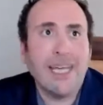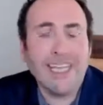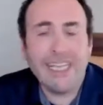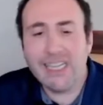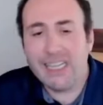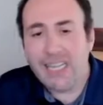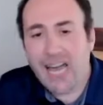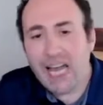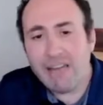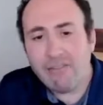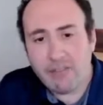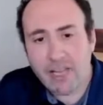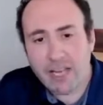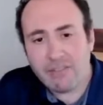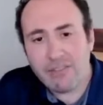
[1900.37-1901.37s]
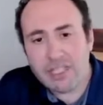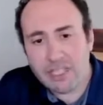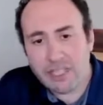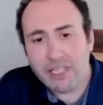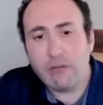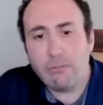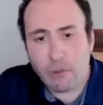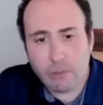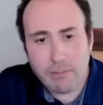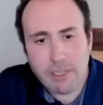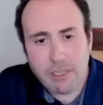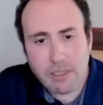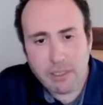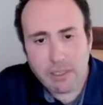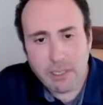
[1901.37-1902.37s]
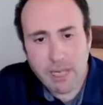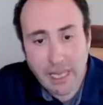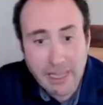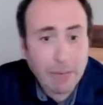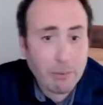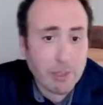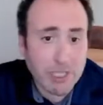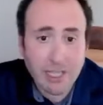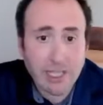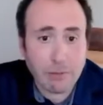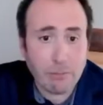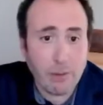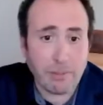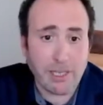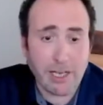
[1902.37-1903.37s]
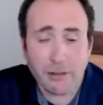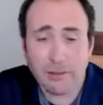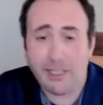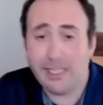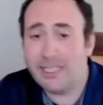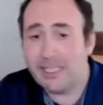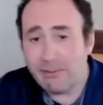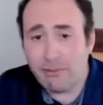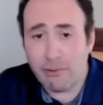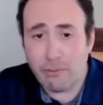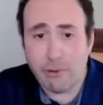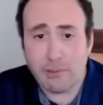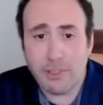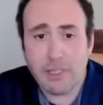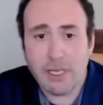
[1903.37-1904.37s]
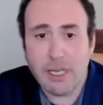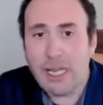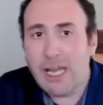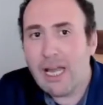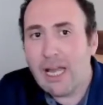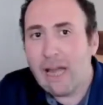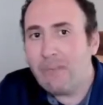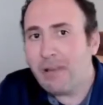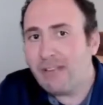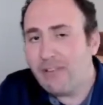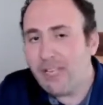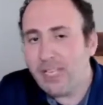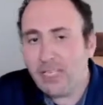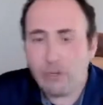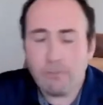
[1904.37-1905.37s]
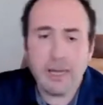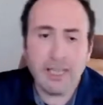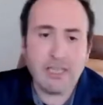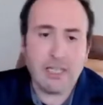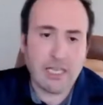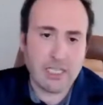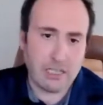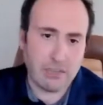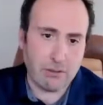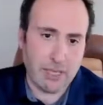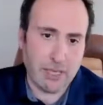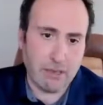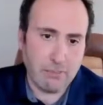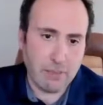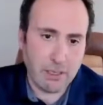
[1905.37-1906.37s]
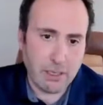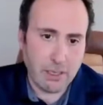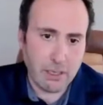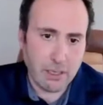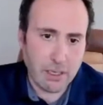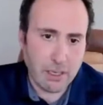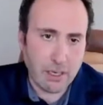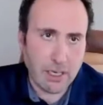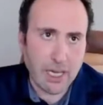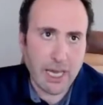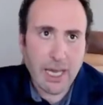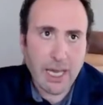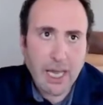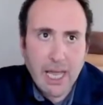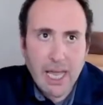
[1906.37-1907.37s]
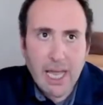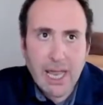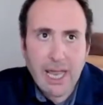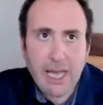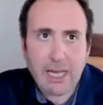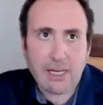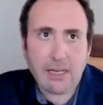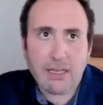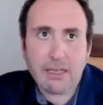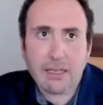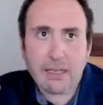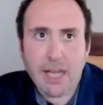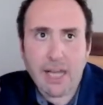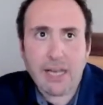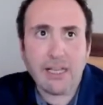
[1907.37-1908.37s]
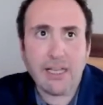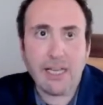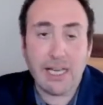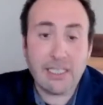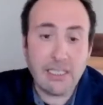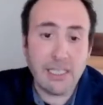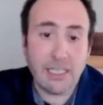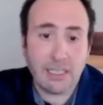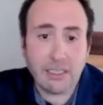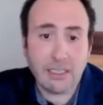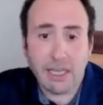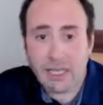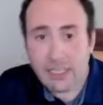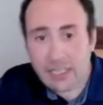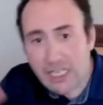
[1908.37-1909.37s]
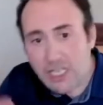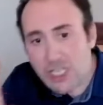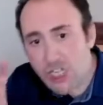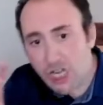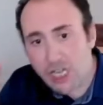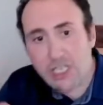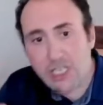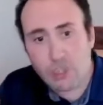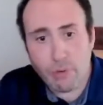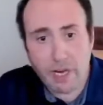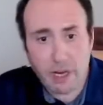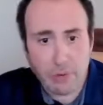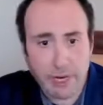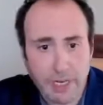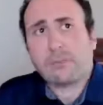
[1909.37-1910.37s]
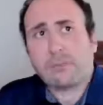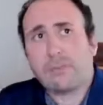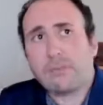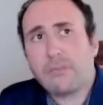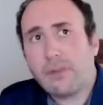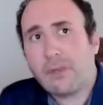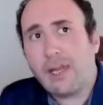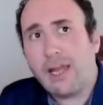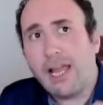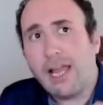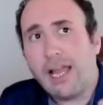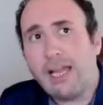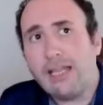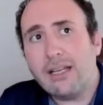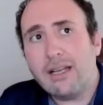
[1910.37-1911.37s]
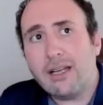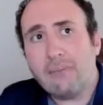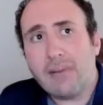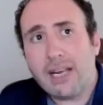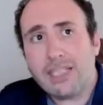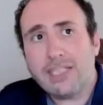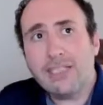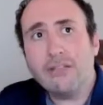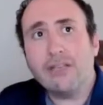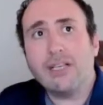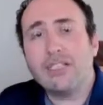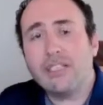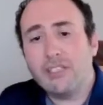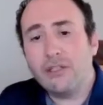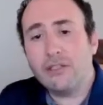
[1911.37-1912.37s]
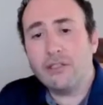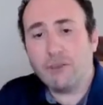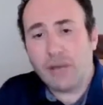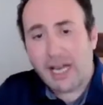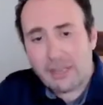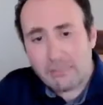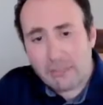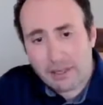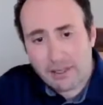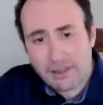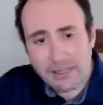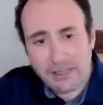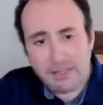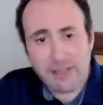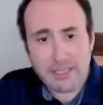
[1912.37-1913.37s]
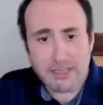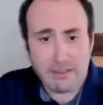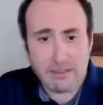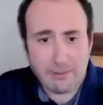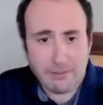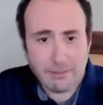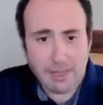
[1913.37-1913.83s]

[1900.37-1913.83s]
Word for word: in life we have these little moments and that was a little moment i call it tivo moment but we need to pay attention to them okay and luckily i did and that changed the way i write and but i still continue to write about investing